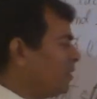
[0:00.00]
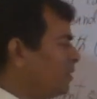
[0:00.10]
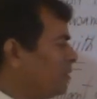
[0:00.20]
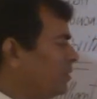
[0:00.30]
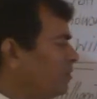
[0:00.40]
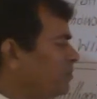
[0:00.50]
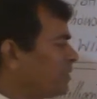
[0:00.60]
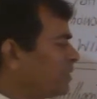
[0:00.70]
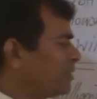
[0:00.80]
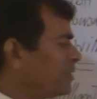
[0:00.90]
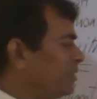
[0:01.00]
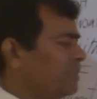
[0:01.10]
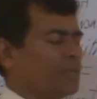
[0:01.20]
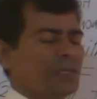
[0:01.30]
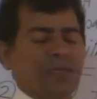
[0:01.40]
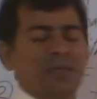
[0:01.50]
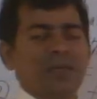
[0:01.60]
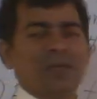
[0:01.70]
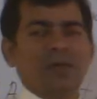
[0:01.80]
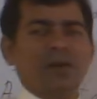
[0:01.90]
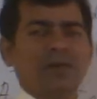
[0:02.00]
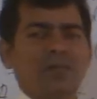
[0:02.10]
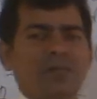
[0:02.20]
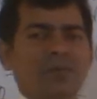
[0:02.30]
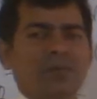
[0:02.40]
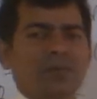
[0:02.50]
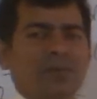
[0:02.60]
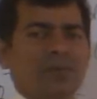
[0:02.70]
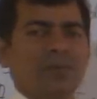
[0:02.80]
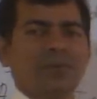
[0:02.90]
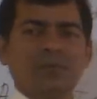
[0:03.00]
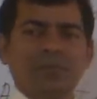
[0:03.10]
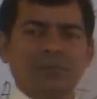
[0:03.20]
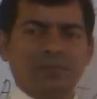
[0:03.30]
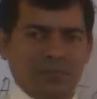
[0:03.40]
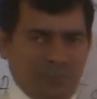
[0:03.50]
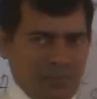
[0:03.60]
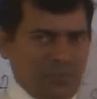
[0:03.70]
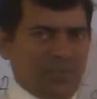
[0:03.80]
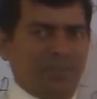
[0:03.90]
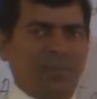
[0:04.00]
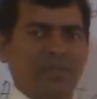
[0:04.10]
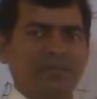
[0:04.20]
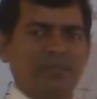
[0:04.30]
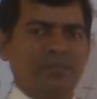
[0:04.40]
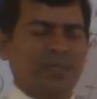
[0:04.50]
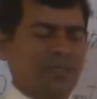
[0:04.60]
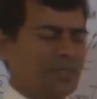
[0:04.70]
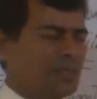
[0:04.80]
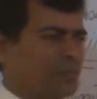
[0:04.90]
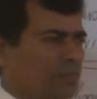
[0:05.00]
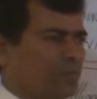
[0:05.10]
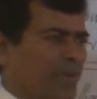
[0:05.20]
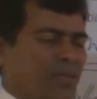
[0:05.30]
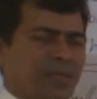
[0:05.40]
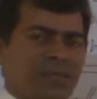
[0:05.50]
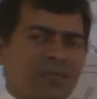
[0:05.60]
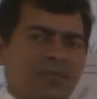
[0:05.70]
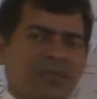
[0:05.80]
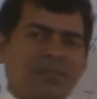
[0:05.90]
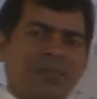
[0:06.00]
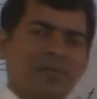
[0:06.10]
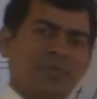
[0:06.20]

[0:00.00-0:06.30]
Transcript: of degree of good. Good is a positive degree, good, better, comparative